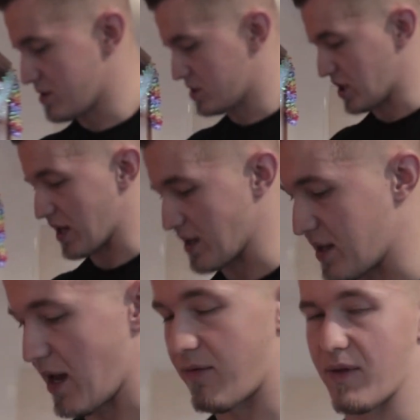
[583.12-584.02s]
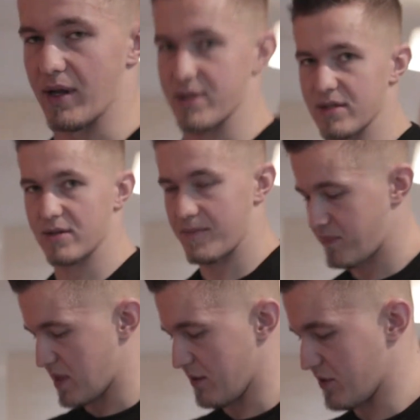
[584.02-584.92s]
chicken thigh fillets.
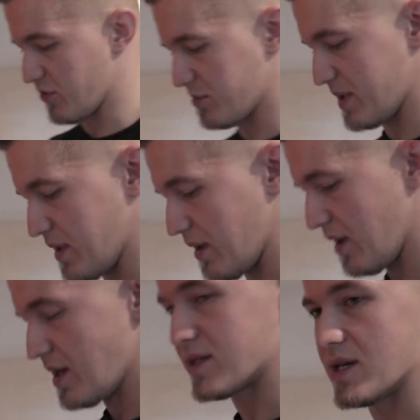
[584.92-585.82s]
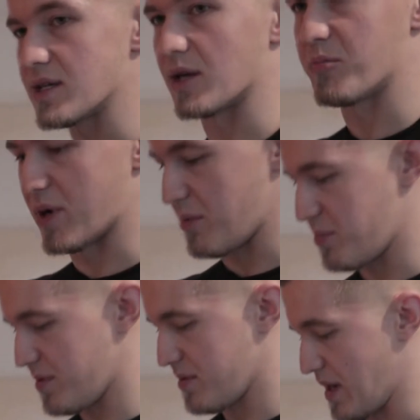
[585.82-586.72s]
If it would be seasonal prep,
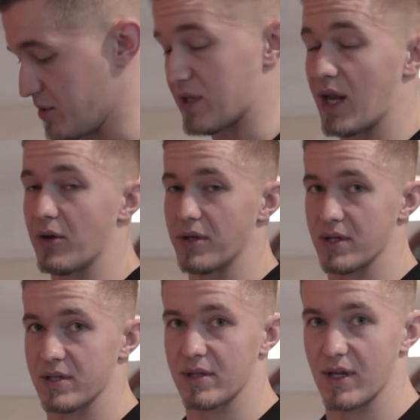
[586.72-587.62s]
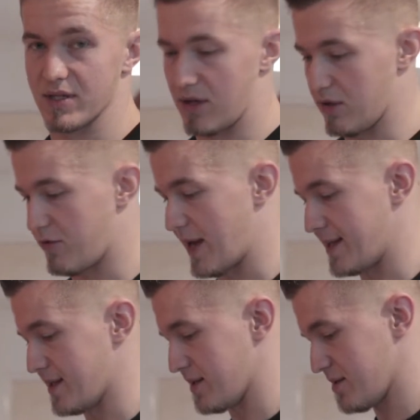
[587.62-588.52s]
I'm not allowed this. There is a lot of fat
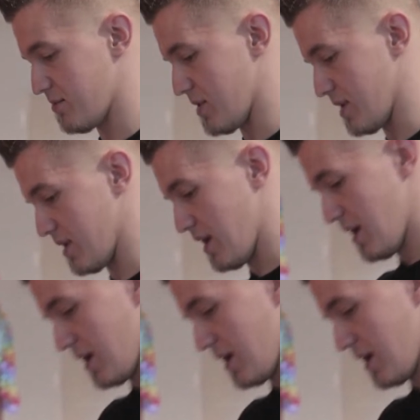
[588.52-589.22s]
in it, but